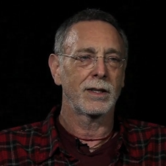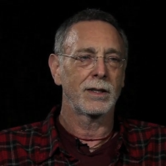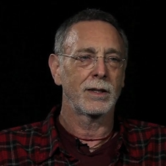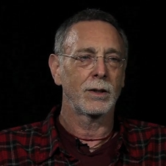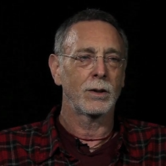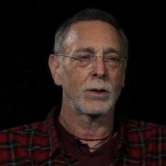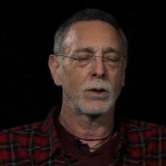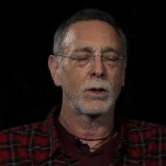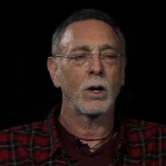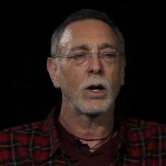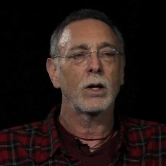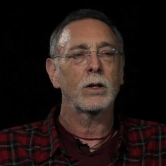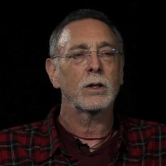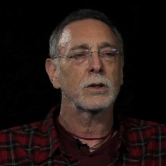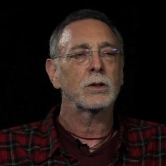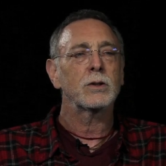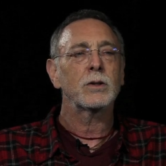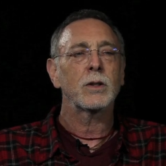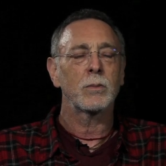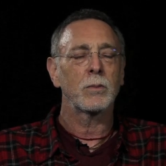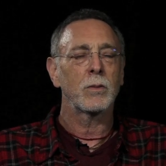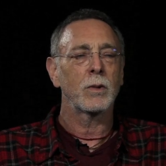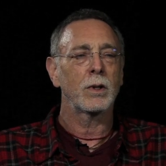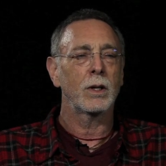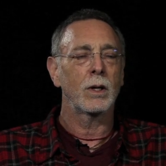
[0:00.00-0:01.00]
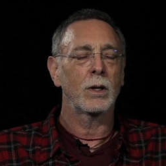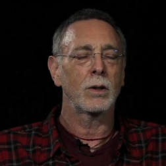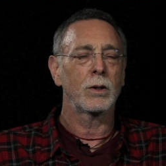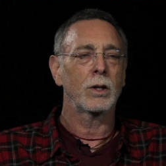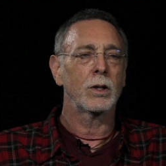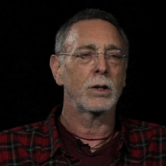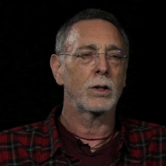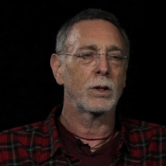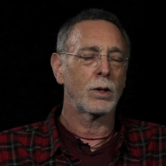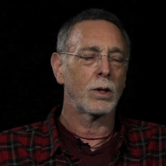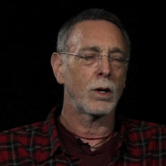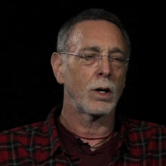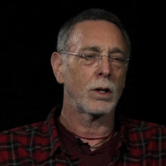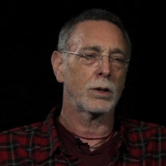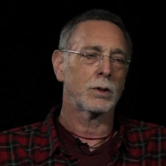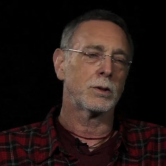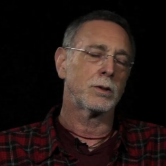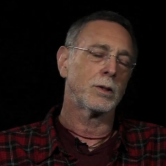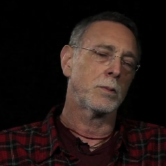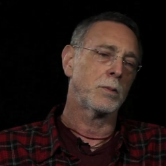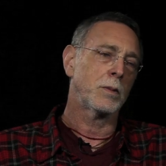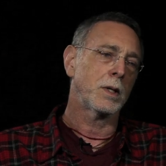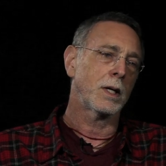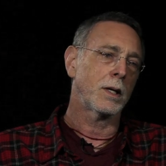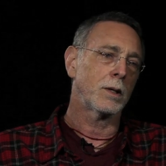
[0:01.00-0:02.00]
You call it some, you know, you could call it
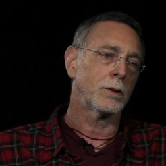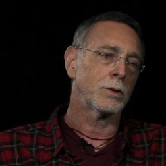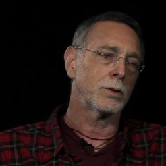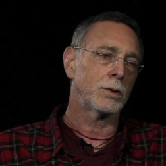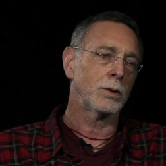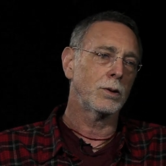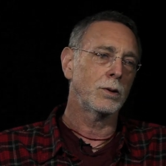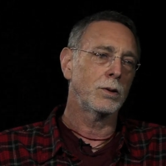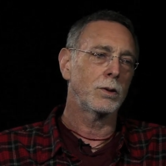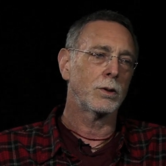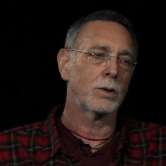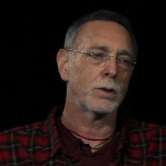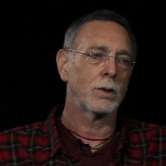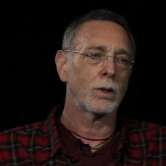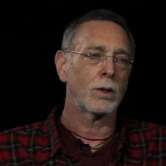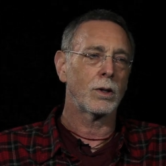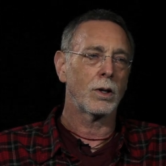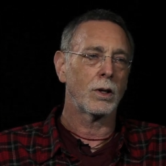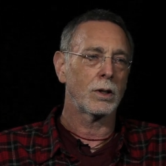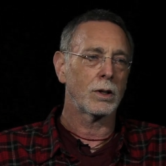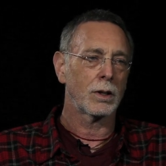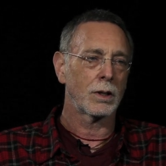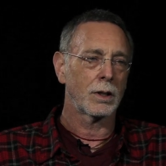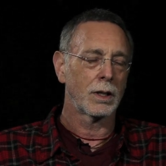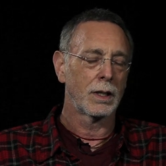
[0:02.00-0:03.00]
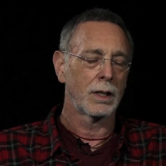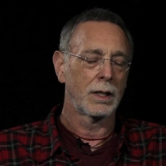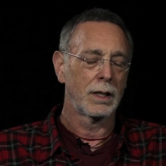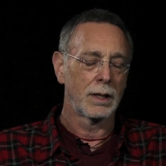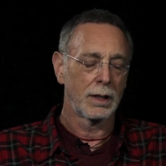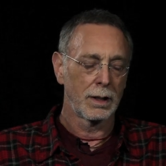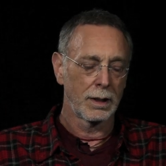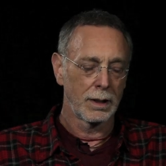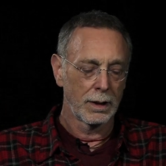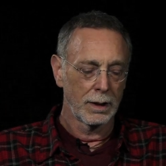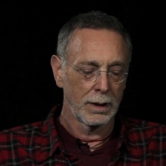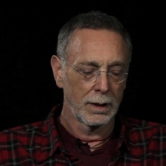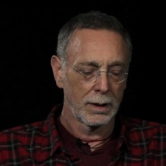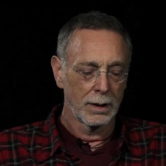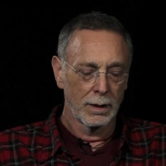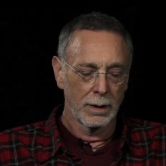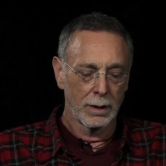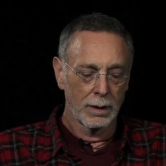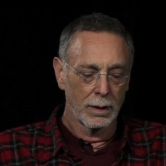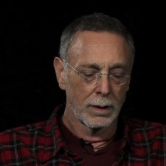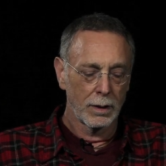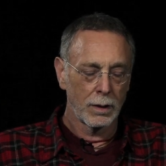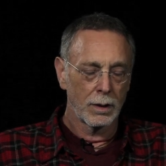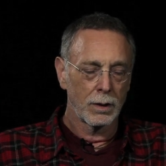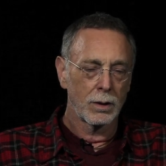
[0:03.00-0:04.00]
something else too. You could call it,
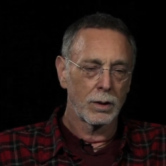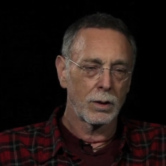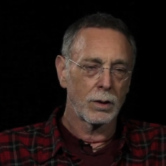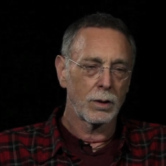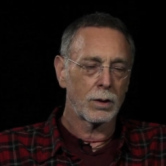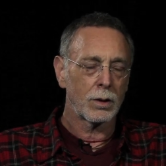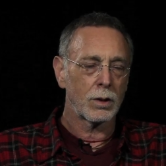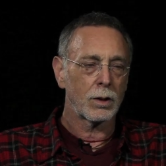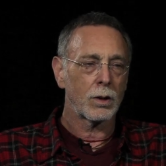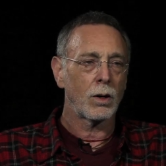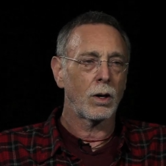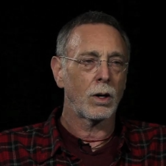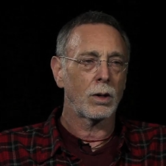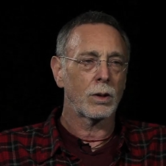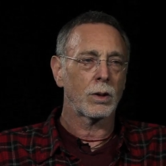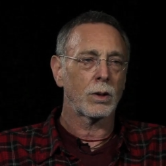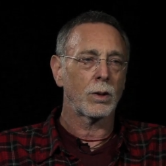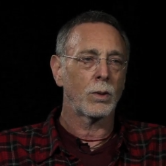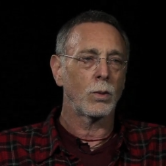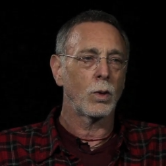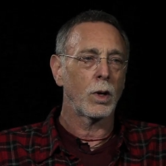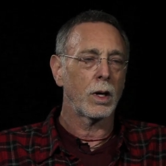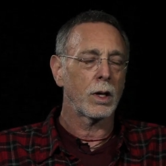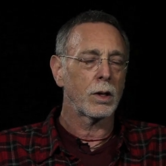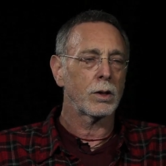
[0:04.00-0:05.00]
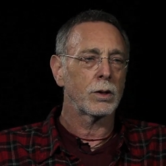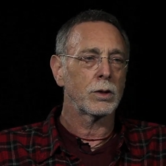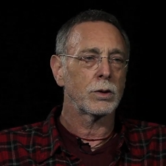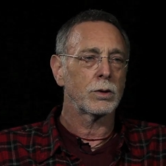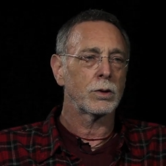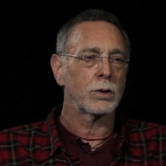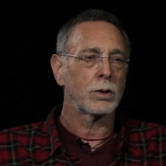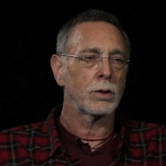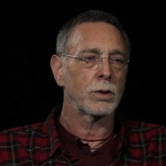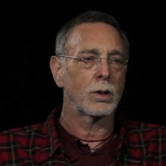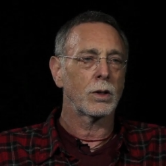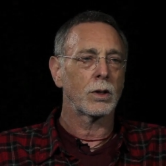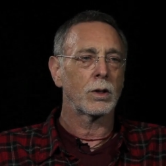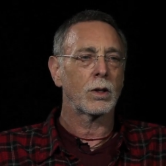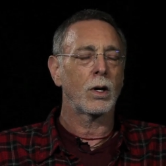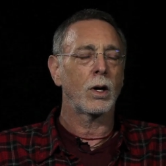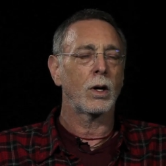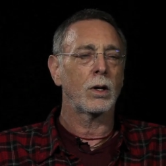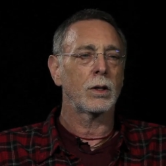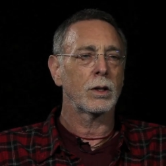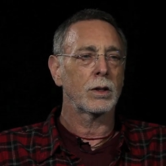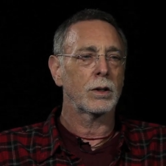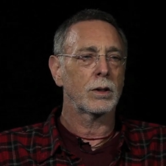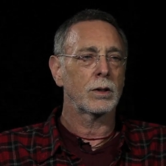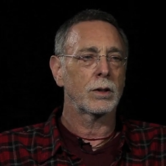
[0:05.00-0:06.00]
you could call it awareness, you could
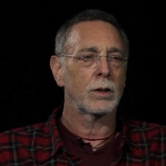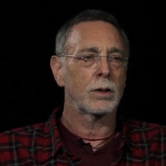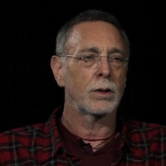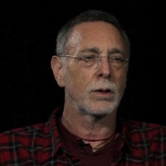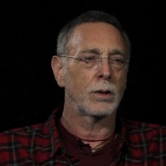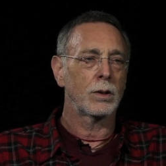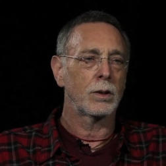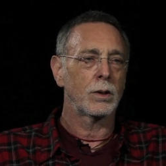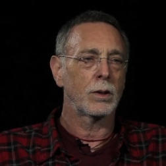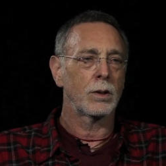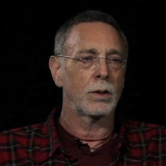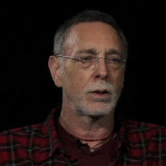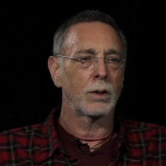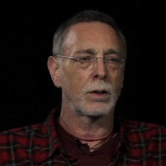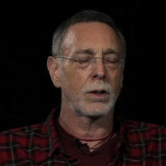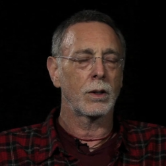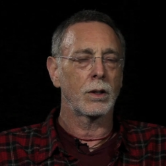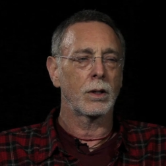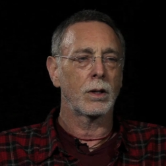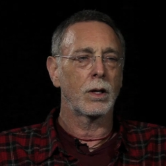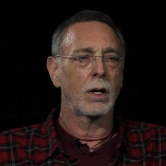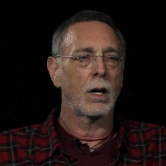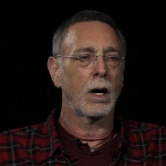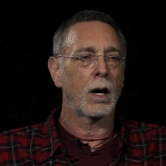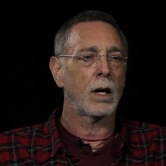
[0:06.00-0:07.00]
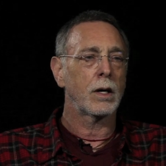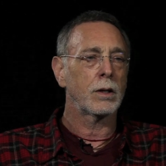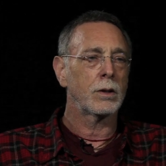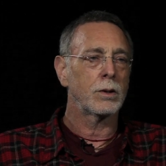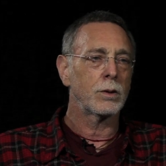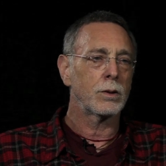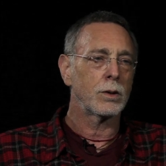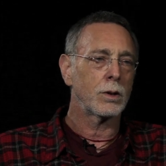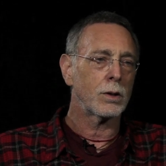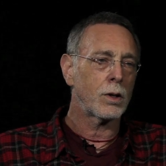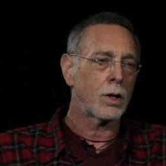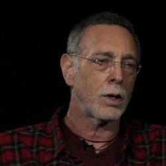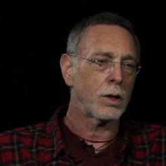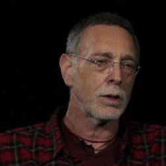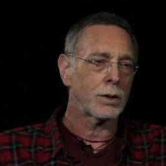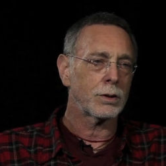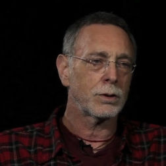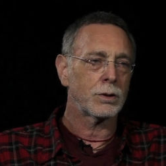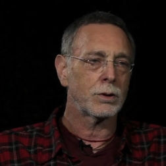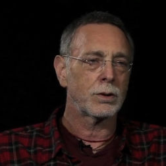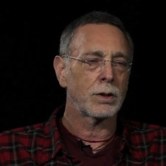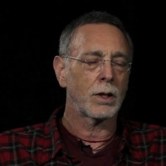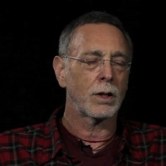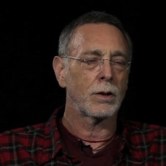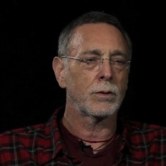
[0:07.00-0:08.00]
call it God, you could call it
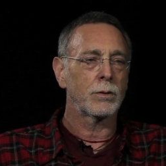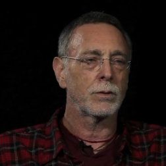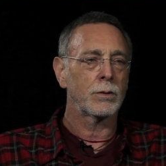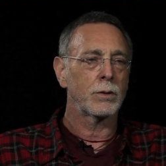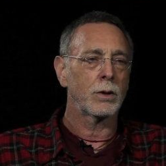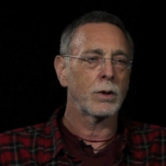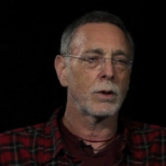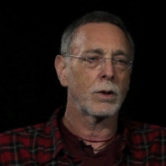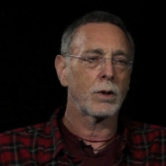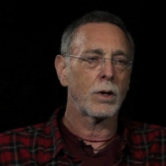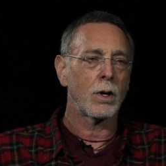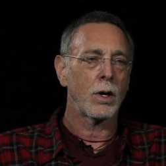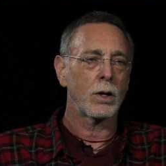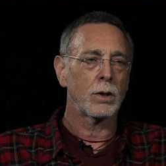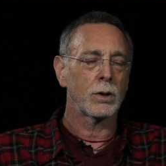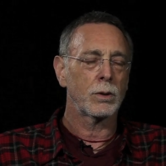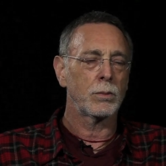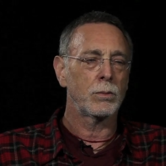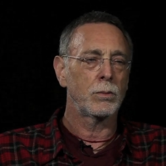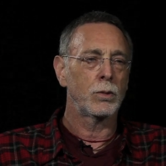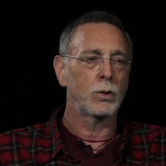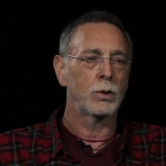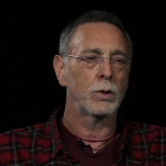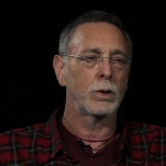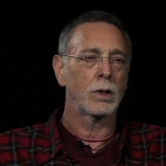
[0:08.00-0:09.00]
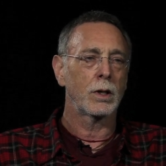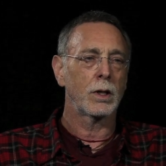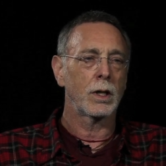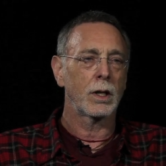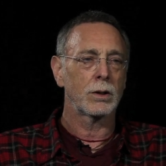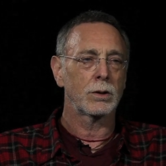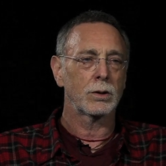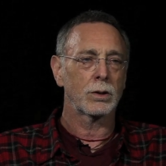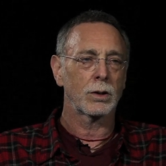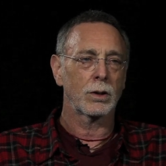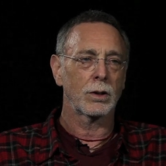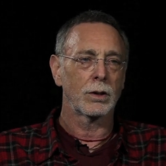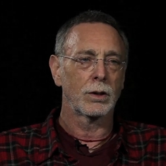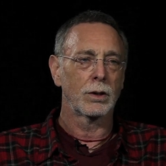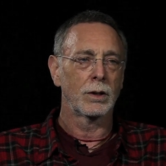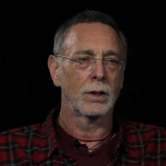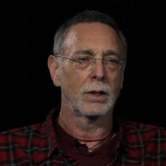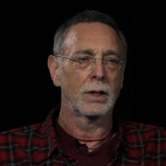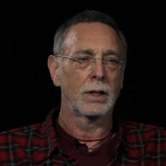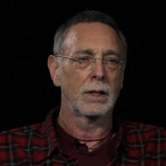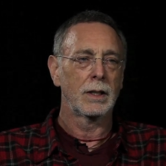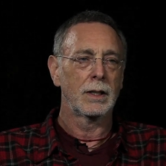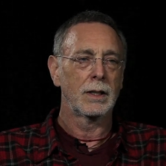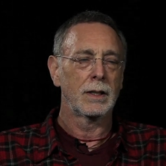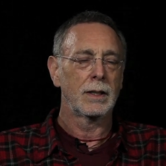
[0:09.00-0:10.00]
self, you could call it Buddha nature
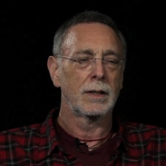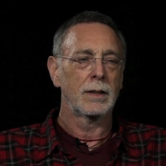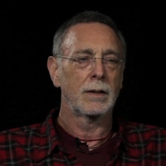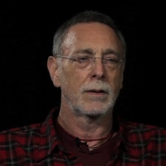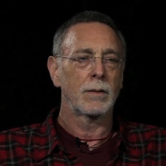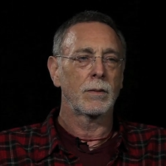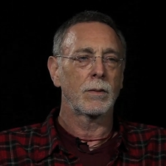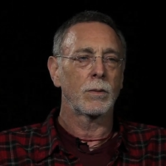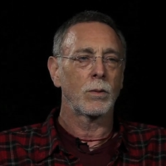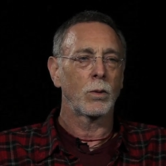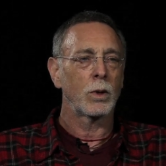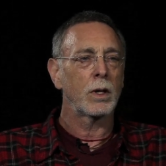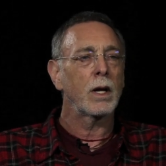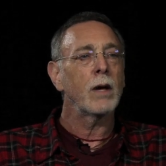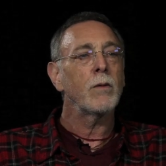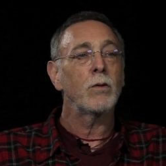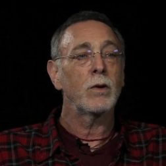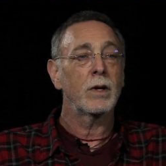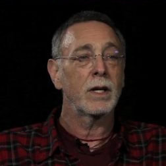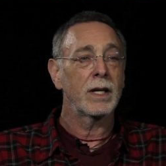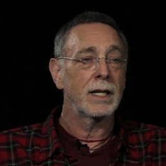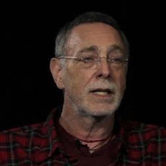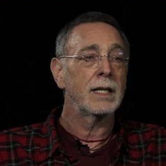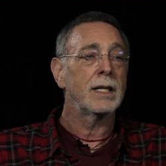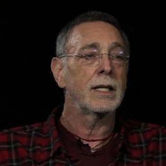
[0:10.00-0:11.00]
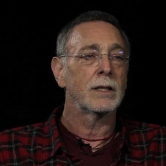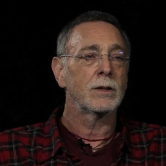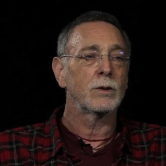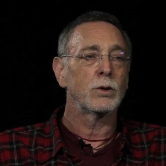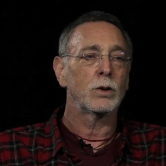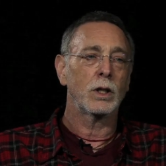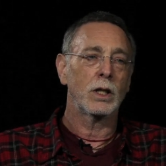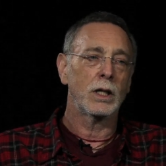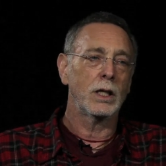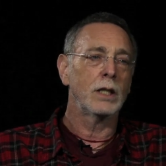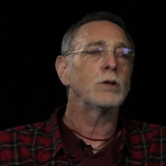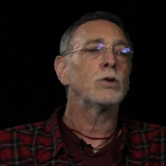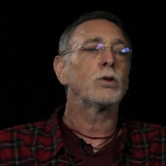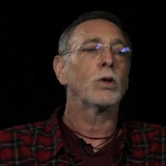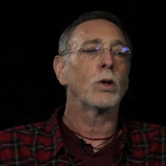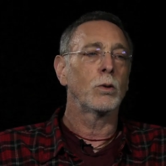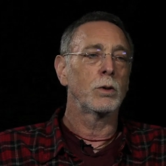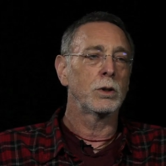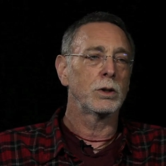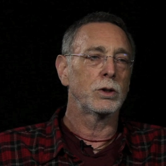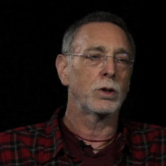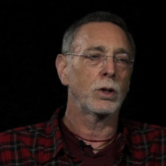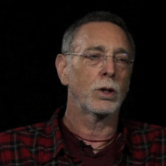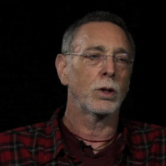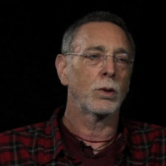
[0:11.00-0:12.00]
whatever it is, it's
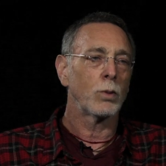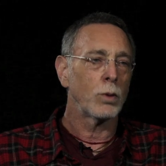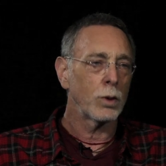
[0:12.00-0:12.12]
always here.